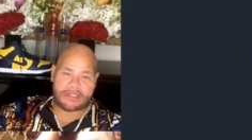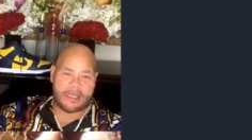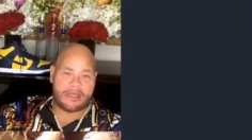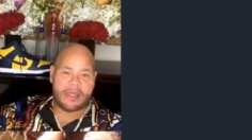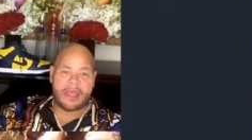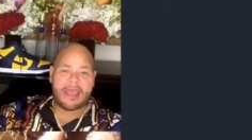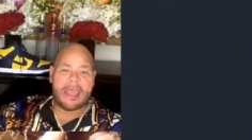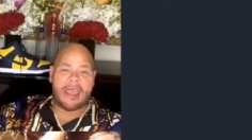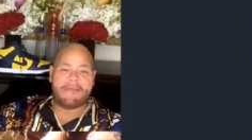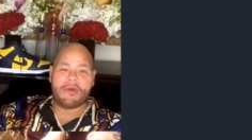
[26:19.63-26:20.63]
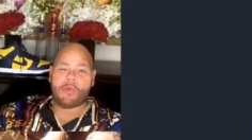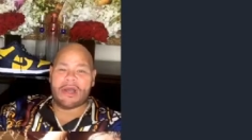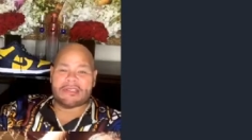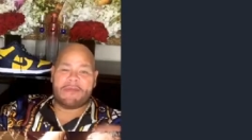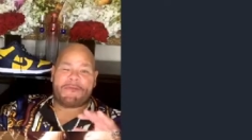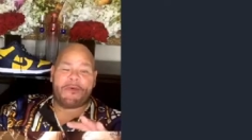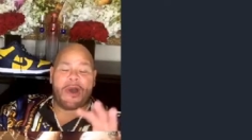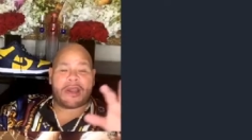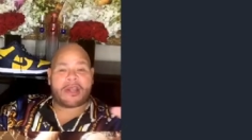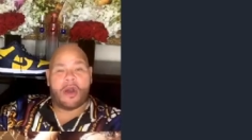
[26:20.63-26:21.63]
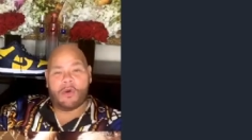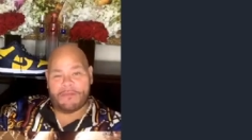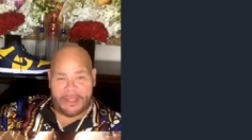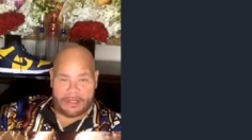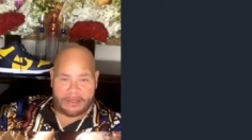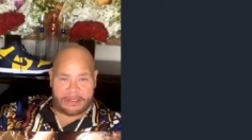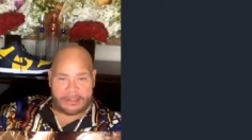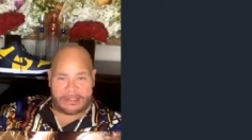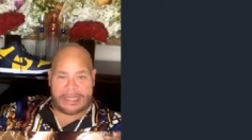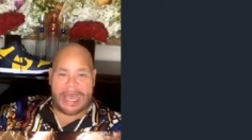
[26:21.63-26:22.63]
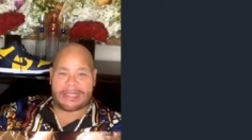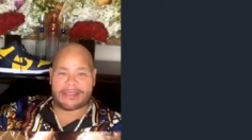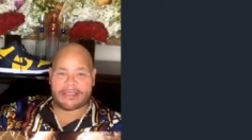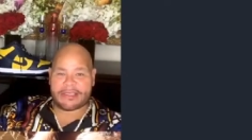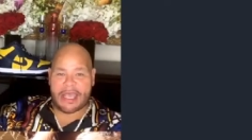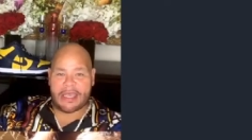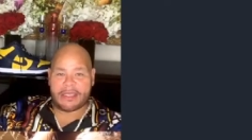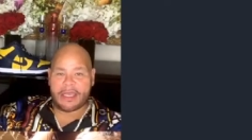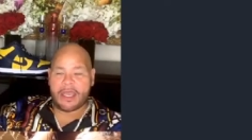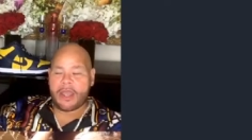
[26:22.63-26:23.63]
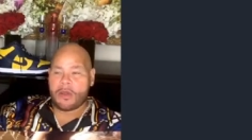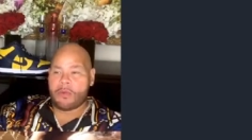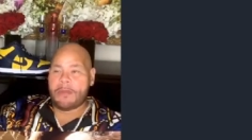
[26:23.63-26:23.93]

And if it wasn't for COVID, sad to say, we